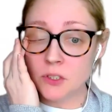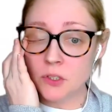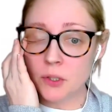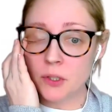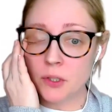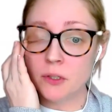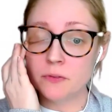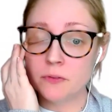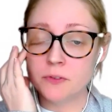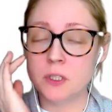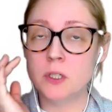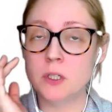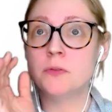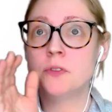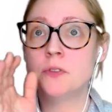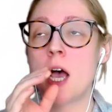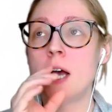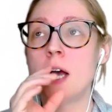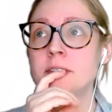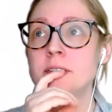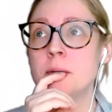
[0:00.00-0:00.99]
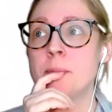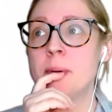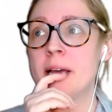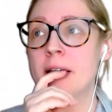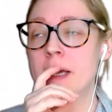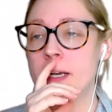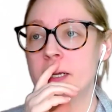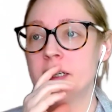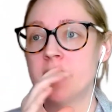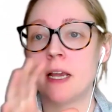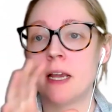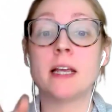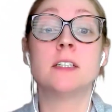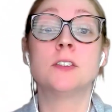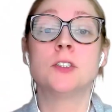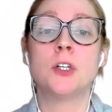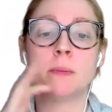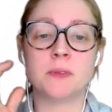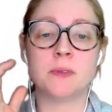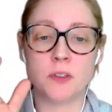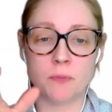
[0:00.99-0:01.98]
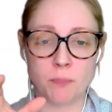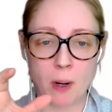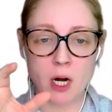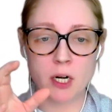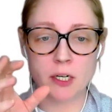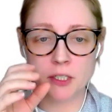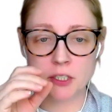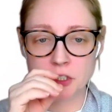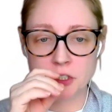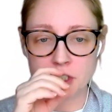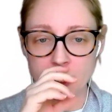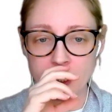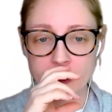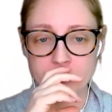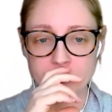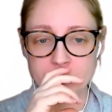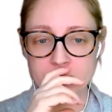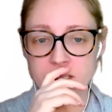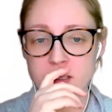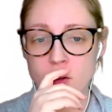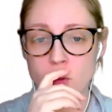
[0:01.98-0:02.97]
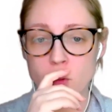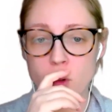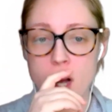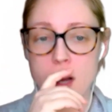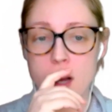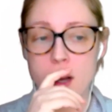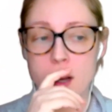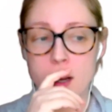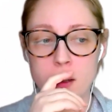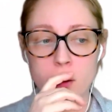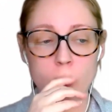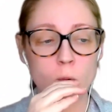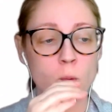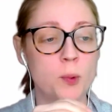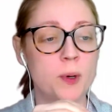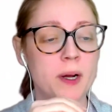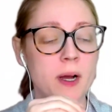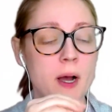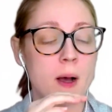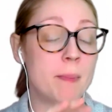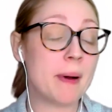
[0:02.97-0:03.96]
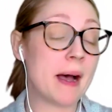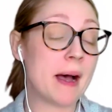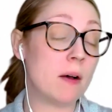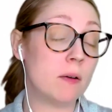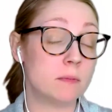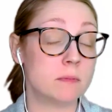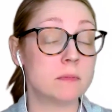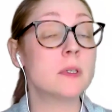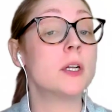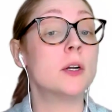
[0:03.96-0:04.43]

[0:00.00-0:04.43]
So you've talked a bit in terms of partnerships about,